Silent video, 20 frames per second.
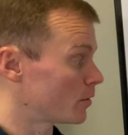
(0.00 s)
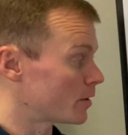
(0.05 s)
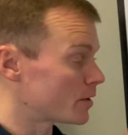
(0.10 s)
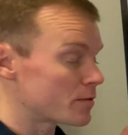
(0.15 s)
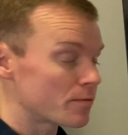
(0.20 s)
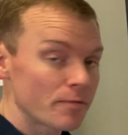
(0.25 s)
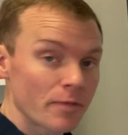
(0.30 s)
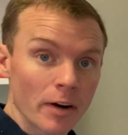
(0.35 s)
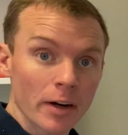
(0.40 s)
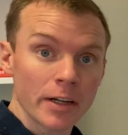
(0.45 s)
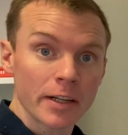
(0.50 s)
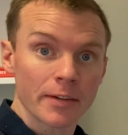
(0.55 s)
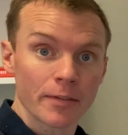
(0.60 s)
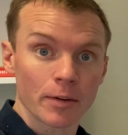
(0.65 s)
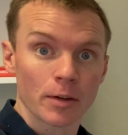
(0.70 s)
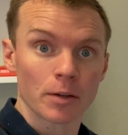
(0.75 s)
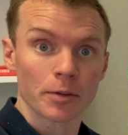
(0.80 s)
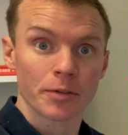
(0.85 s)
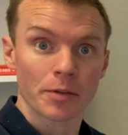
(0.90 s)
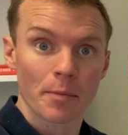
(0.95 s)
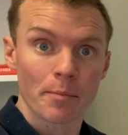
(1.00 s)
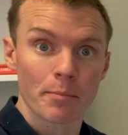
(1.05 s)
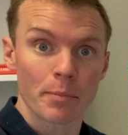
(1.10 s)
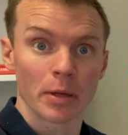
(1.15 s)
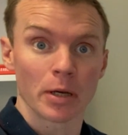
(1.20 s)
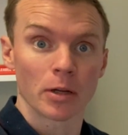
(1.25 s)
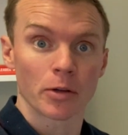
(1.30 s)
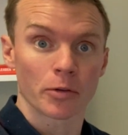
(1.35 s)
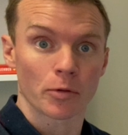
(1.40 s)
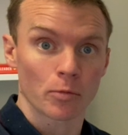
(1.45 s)
It's very difficult to
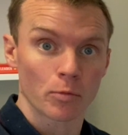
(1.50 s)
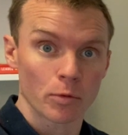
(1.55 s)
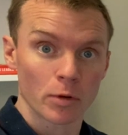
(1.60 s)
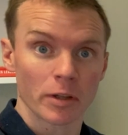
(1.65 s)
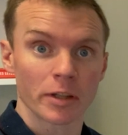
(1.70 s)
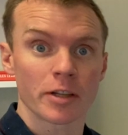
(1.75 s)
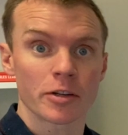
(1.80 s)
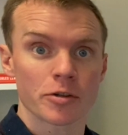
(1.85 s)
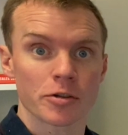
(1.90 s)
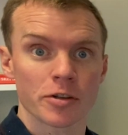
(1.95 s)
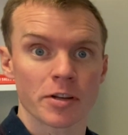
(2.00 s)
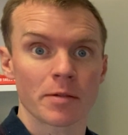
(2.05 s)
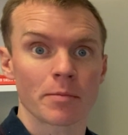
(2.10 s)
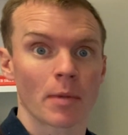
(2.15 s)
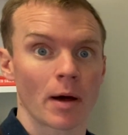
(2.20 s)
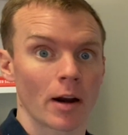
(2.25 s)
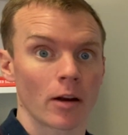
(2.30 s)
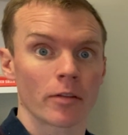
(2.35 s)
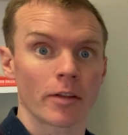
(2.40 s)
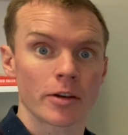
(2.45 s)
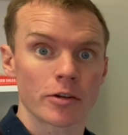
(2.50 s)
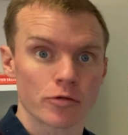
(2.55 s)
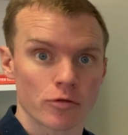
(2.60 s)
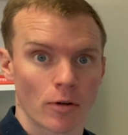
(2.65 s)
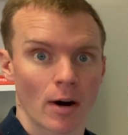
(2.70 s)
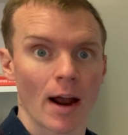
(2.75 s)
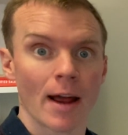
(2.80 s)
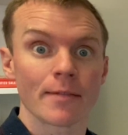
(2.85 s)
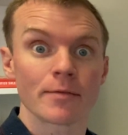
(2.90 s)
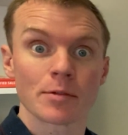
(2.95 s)
build a really interesting model that
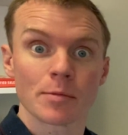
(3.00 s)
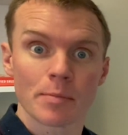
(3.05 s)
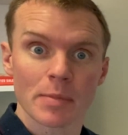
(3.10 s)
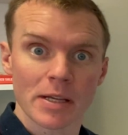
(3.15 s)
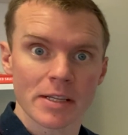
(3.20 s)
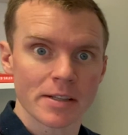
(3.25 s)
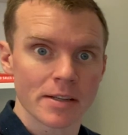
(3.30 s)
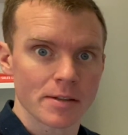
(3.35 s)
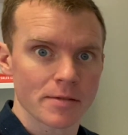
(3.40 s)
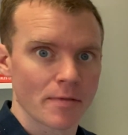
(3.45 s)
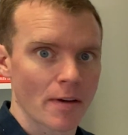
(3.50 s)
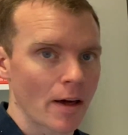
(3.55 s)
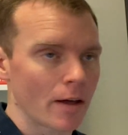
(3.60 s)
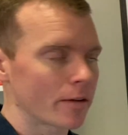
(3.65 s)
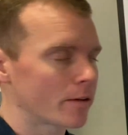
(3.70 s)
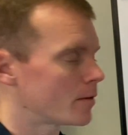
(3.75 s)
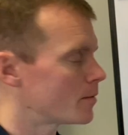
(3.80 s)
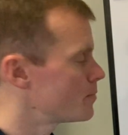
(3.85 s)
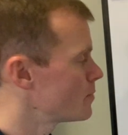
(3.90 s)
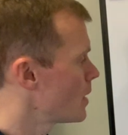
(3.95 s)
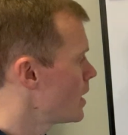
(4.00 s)
drives business value.